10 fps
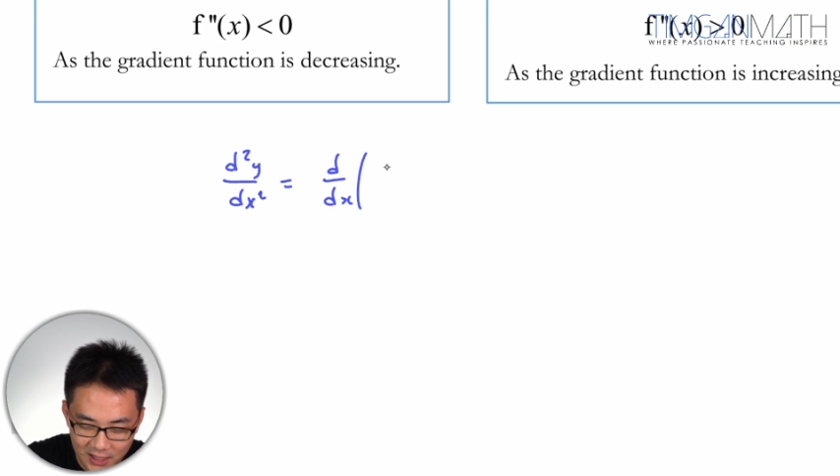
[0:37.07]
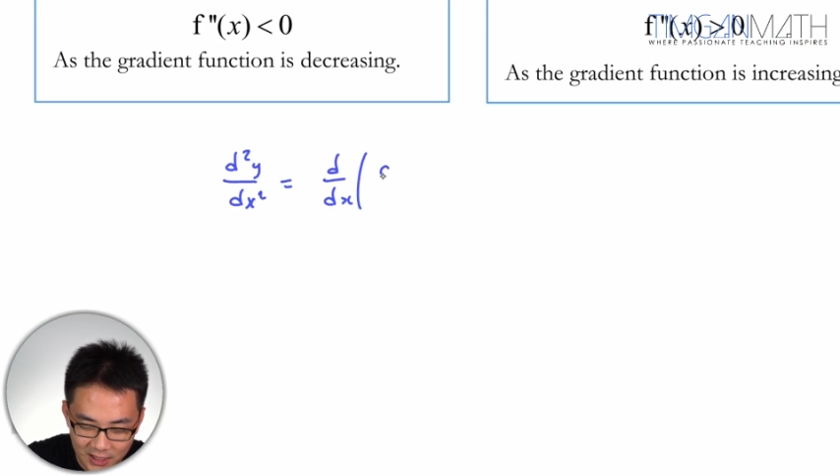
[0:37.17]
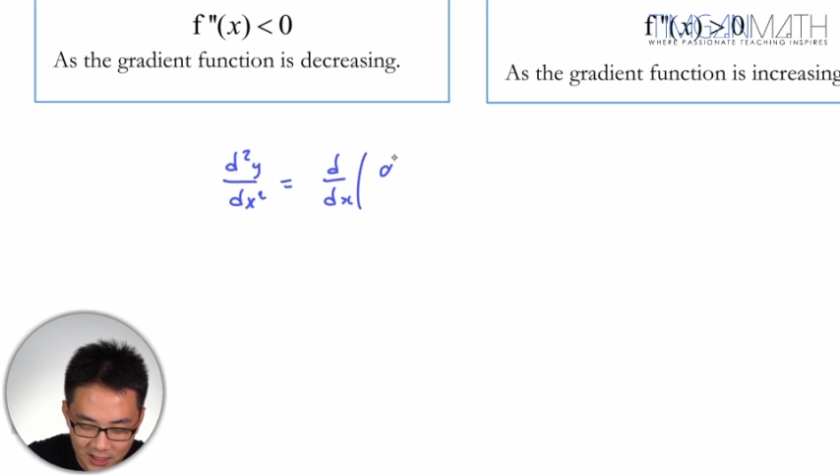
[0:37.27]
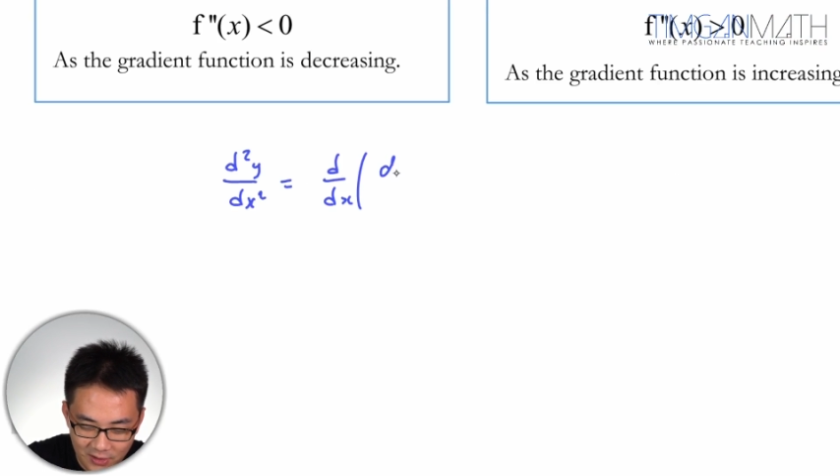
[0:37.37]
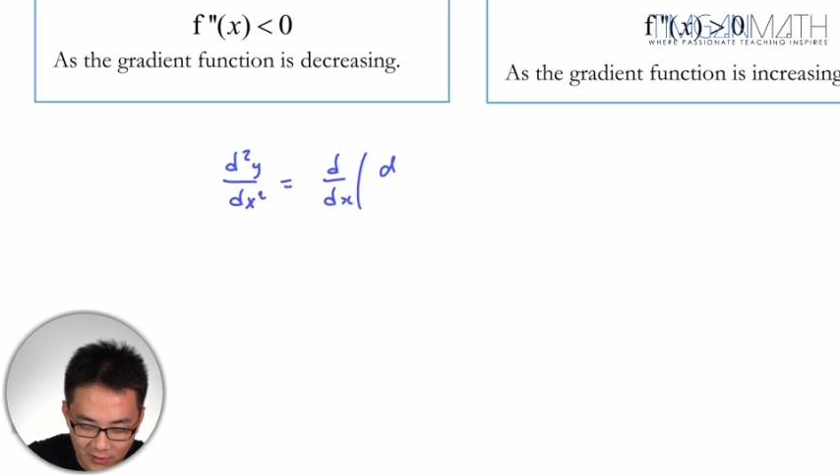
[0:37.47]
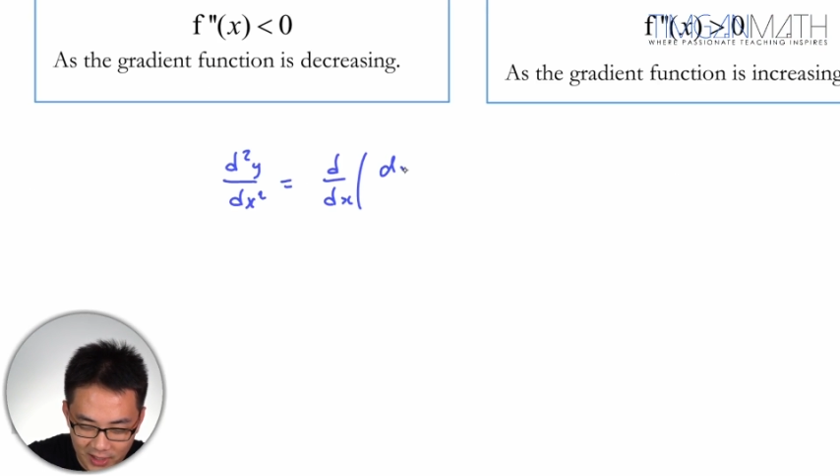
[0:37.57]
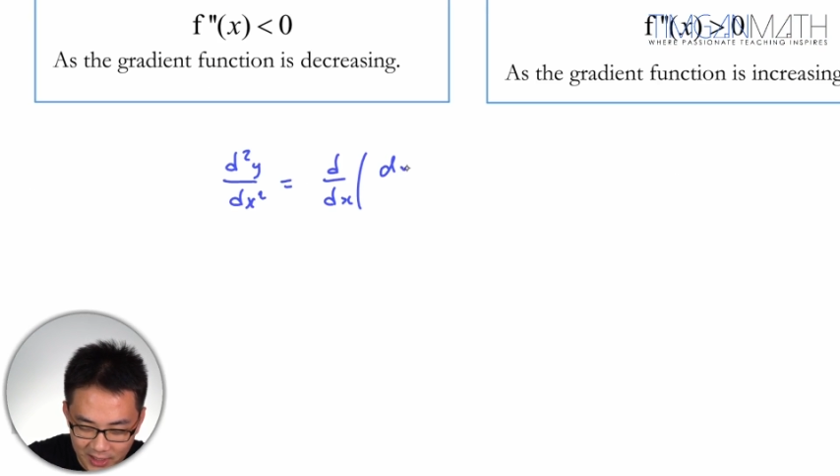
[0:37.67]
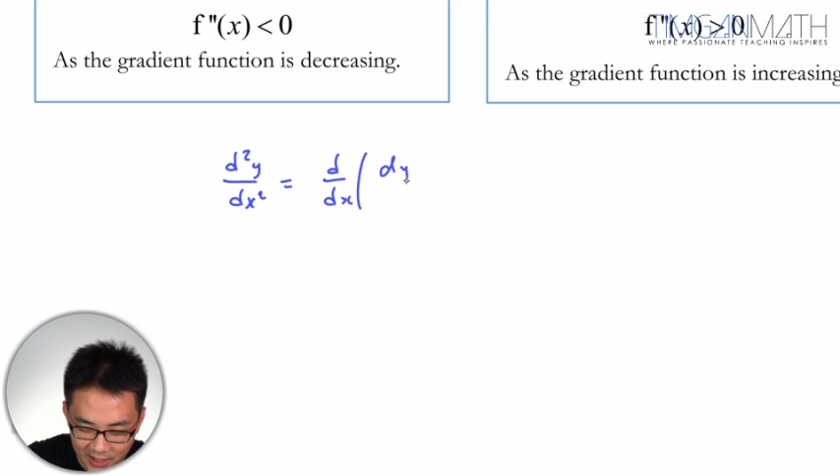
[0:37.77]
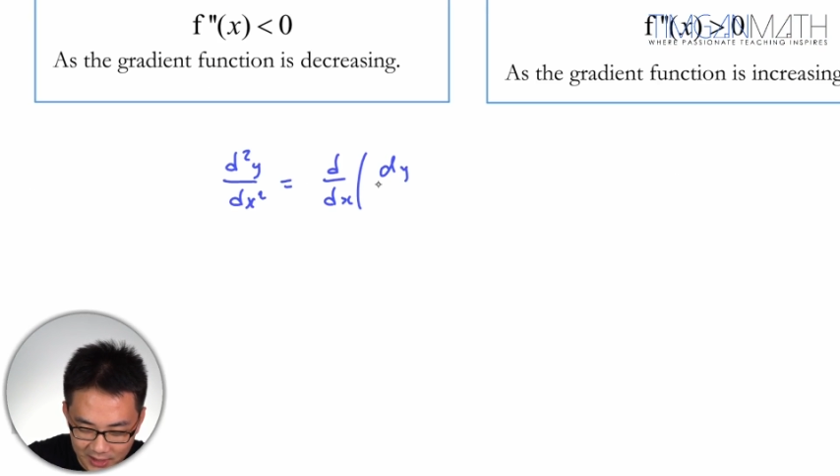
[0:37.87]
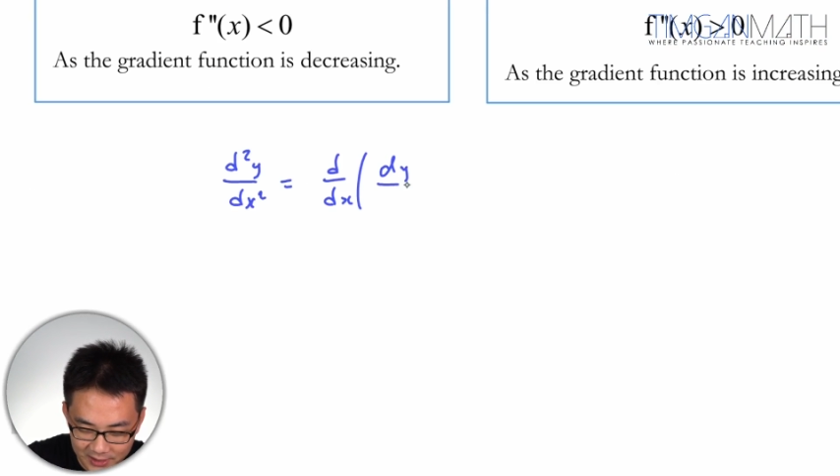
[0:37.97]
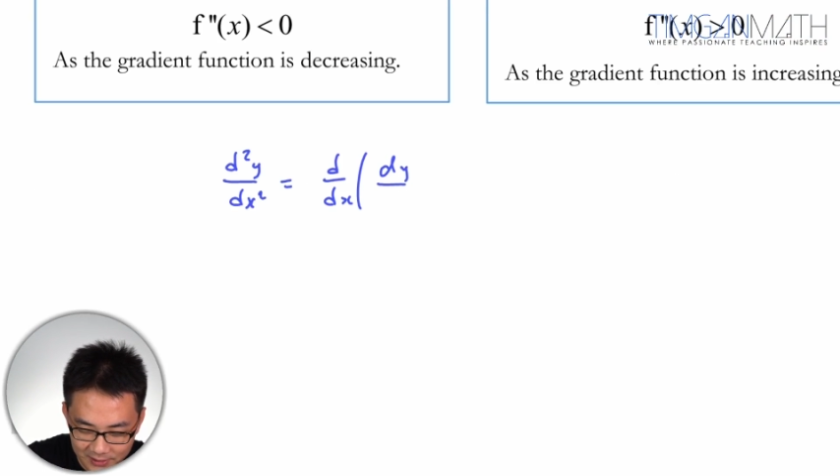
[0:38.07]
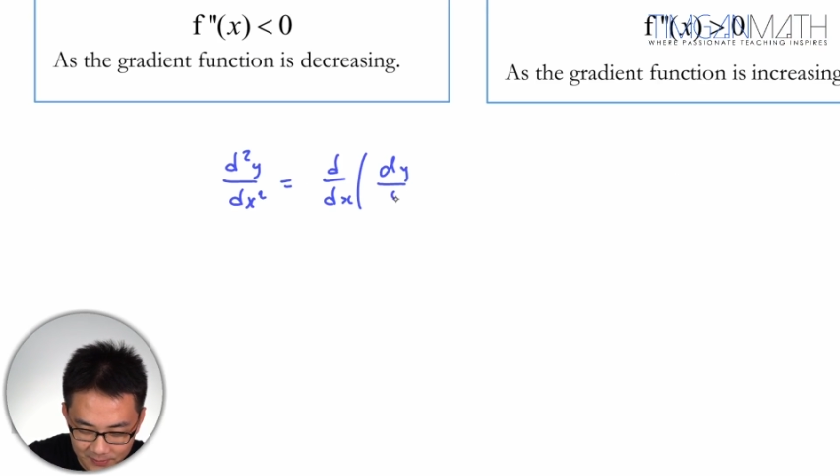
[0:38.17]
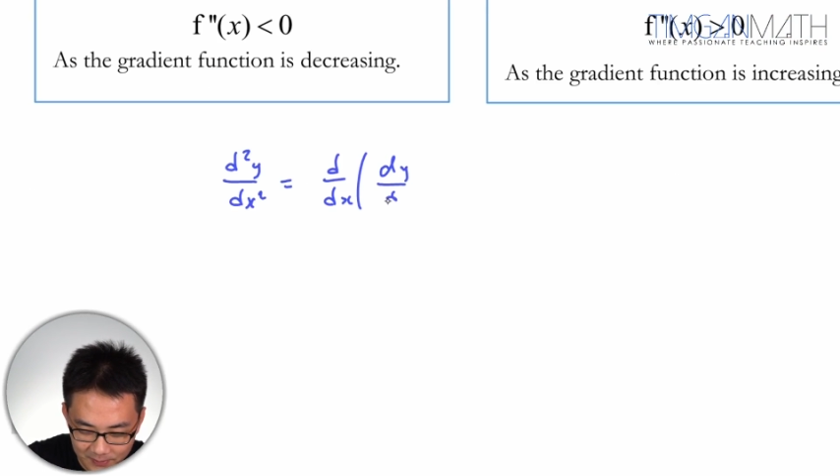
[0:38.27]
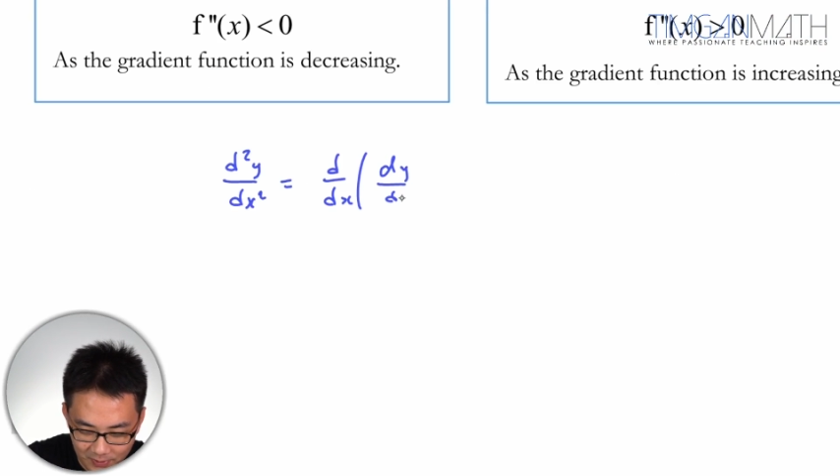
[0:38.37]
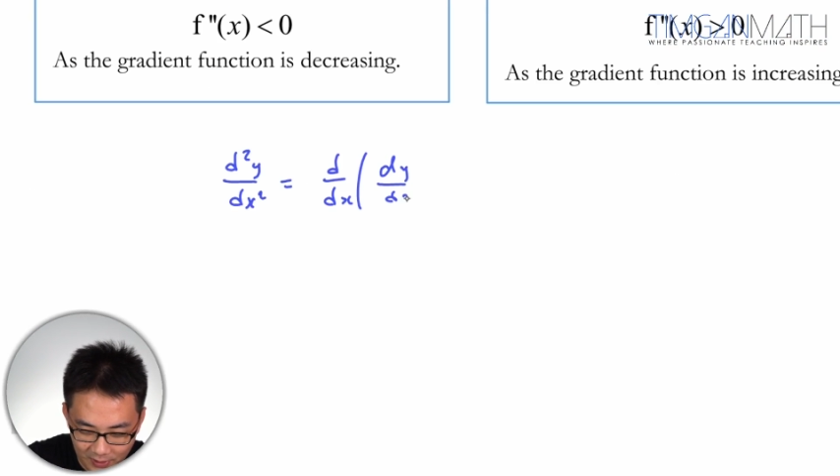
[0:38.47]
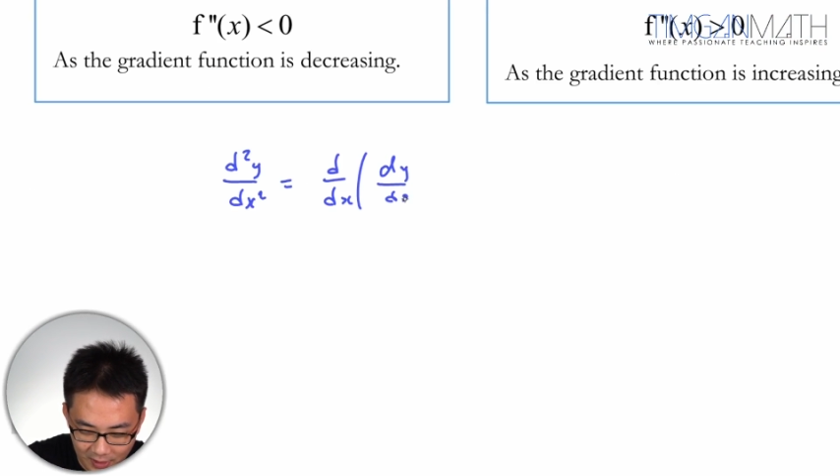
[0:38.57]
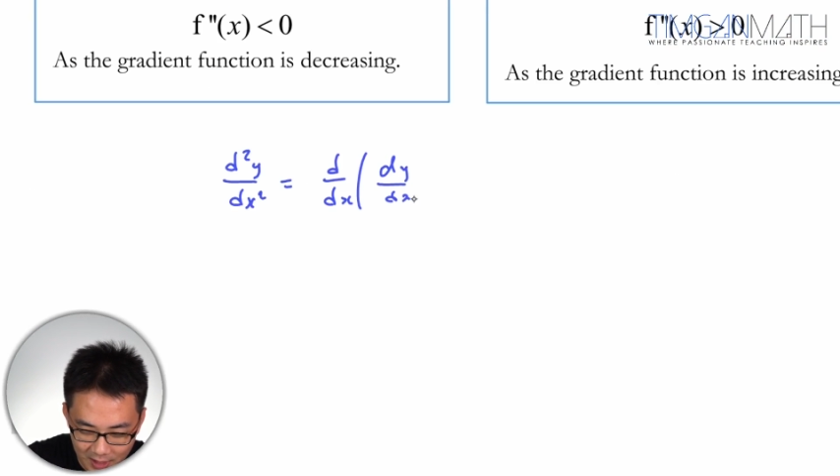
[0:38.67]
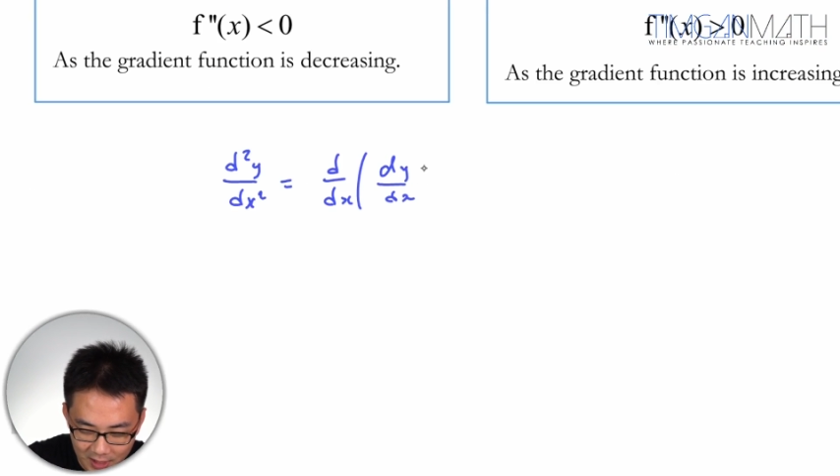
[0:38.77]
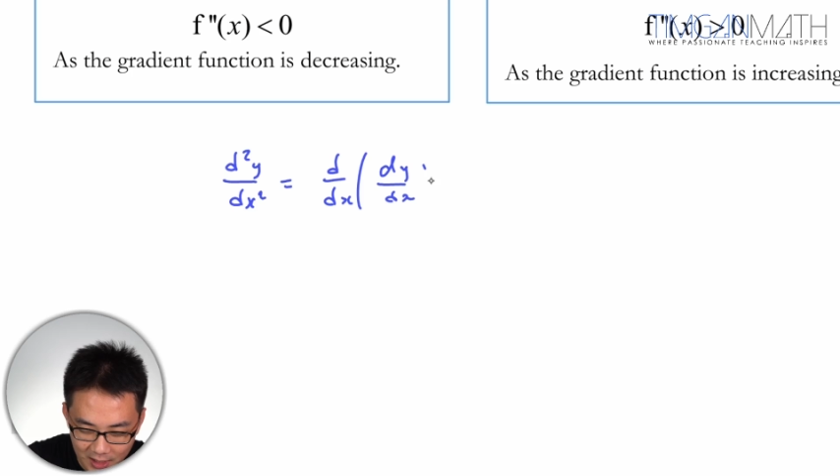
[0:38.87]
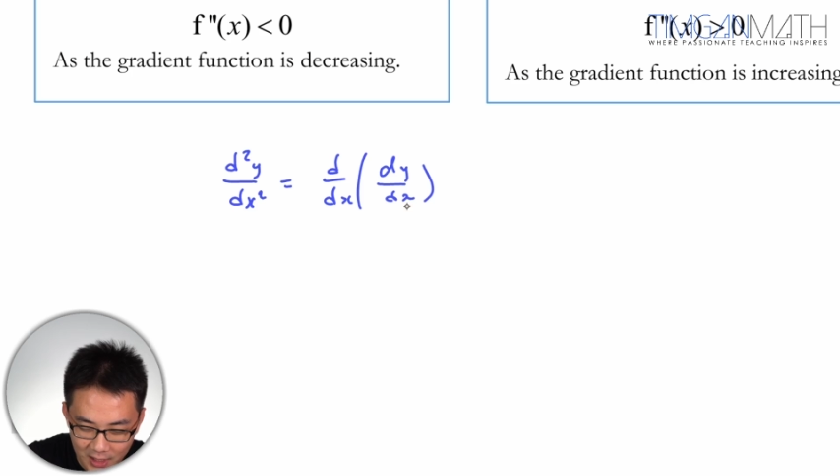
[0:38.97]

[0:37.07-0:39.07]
dy dx, okay?